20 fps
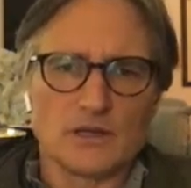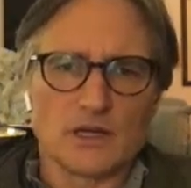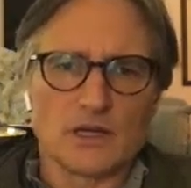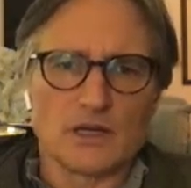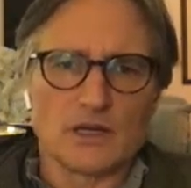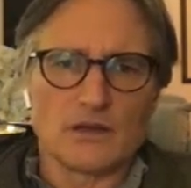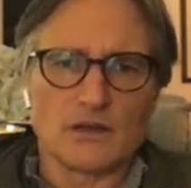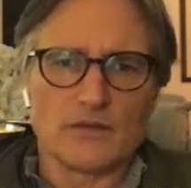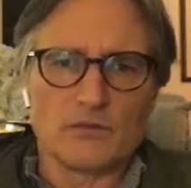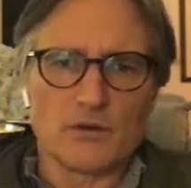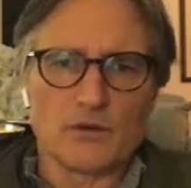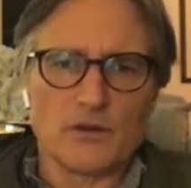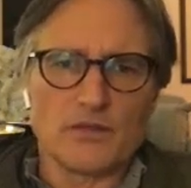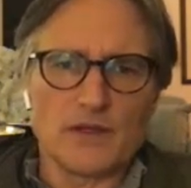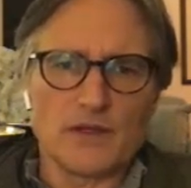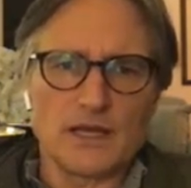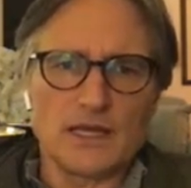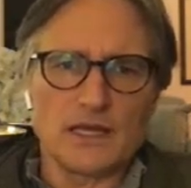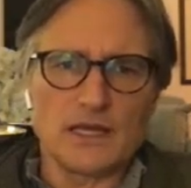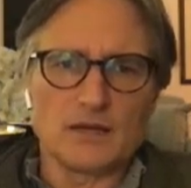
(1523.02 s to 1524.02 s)
uh, that we're
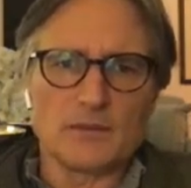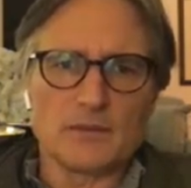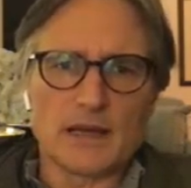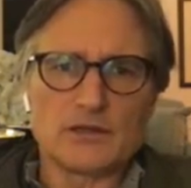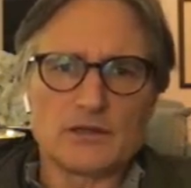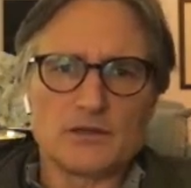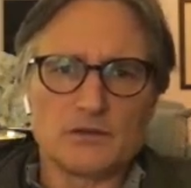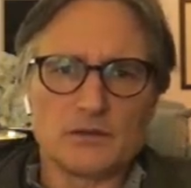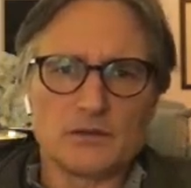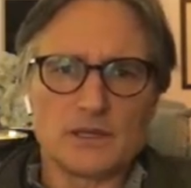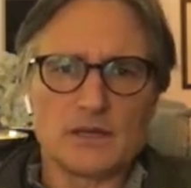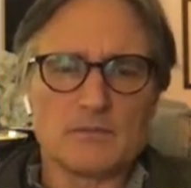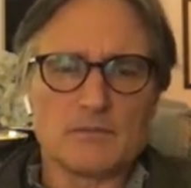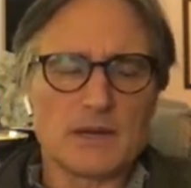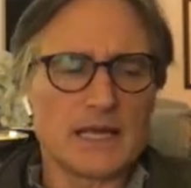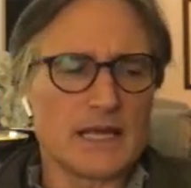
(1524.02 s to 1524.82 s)
thinking about doing it.